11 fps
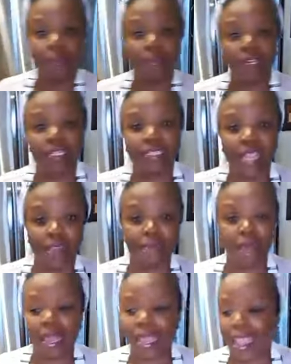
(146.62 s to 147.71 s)
going to take
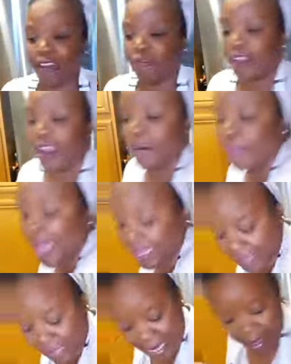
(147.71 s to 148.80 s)
my air fryer
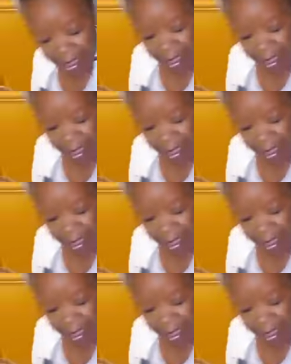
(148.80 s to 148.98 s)
basket